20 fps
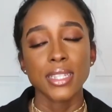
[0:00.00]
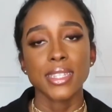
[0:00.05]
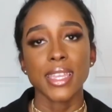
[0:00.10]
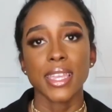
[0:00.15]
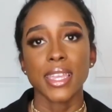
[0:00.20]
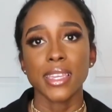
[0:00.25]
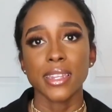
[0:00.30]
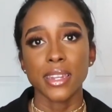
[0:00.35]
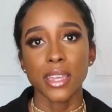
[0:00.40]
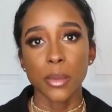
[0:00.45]

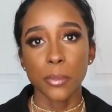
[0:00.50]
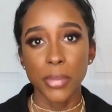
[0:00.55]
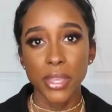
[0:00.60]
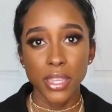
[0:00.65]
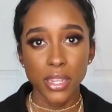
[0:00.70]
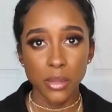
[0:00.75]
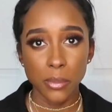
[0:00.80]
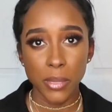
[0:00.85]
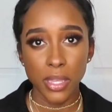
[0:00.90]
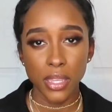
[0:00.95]
taking
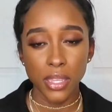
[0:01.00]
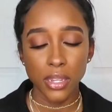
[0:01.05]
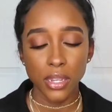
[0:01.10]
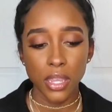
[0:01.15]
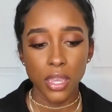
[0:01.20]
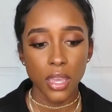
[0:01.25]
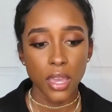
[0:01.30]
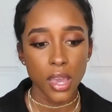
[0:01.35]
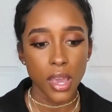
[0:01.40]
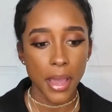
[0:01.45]

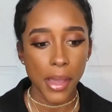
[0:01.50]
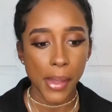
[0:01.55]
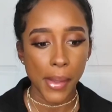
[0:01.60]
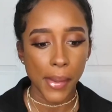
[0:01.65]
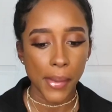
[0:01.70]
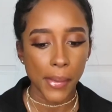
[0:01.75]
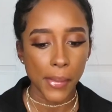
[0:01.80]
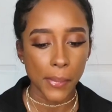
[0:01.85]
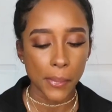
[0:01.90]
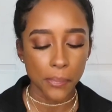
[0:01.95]
Apetamin
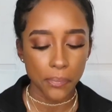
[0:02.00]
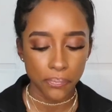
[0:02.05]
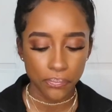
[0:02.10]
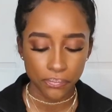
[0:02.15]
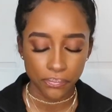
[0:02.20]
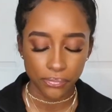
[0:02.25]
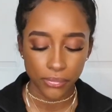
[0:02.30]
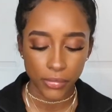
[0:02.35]
um,